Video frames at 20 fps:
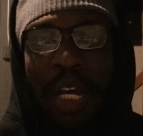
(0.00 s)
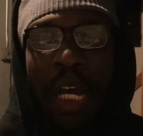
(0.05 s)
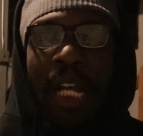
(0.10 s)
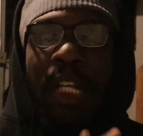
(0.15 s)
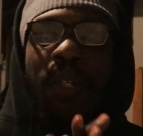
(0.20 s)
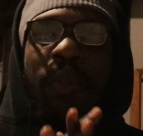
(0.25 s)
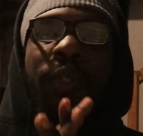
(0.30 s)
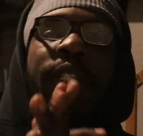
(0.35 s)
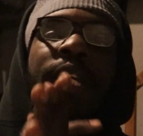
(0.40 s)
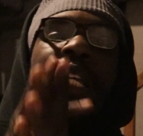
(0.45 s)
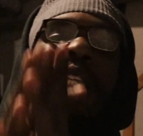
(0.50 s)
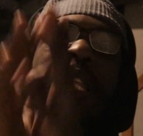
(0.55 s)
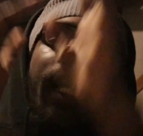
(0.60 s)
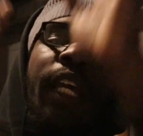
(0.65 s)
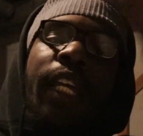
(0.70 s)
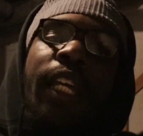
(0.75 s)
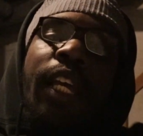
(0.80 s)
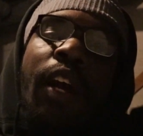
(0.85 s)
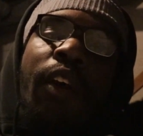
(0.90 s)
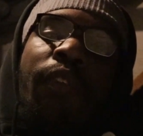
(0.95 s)
I just want to say
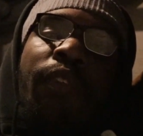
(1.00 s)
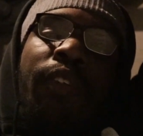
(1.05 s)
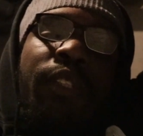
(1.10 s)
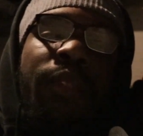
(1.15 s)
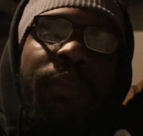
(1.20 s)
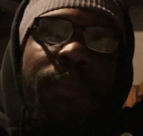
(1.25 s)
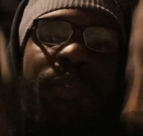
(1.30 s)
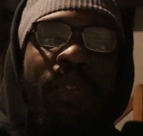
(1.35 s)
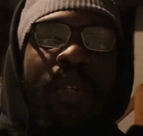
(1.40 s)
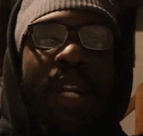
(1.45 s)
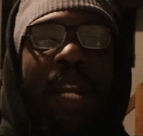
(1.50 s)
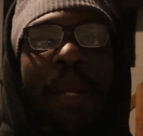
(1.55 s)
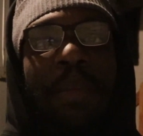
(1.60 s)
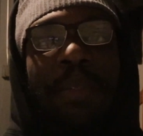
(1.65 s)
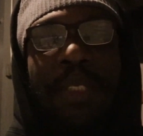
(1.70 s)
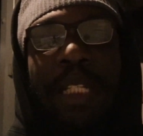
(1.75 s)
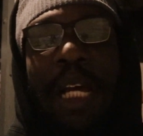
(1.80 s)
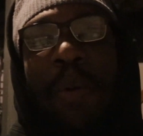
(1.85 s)
thank y'all for subscribers.